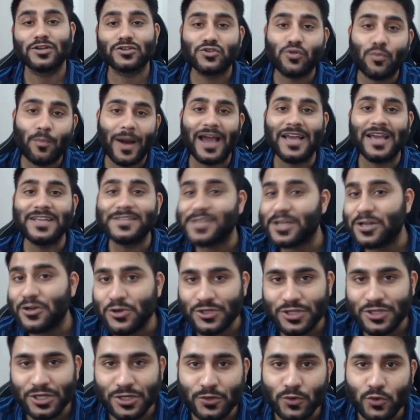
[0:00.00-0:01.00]
So my
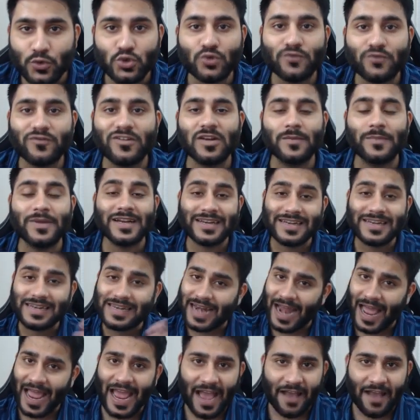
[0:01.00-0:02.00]
solution to you will be
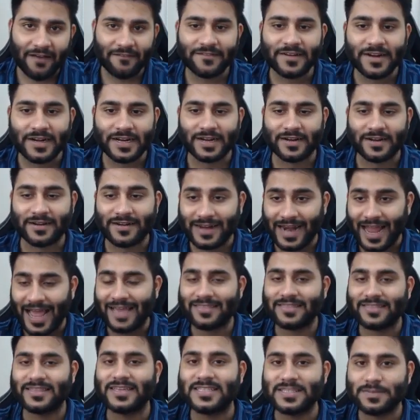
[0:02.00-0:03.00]
try every day. Try
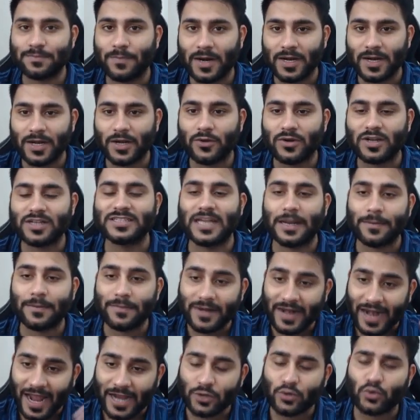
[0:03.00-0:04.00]
this particular step.
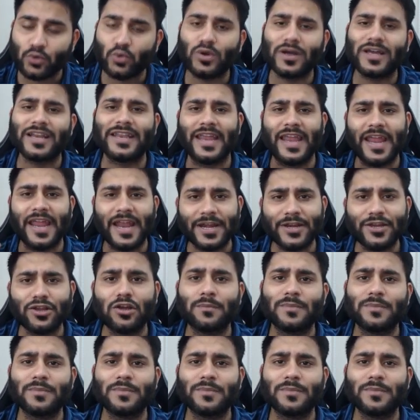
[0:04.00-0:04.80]
Try to create your